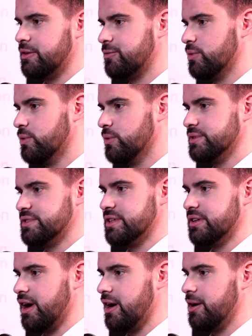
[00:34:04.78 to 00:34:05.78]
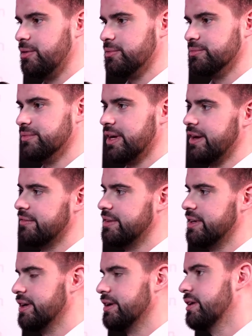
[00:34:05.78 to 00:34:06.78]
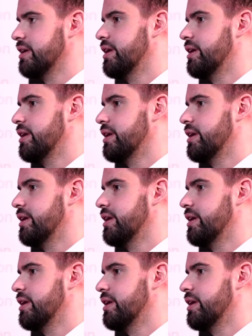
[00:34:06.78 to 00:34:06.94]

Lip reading: faults, and how have they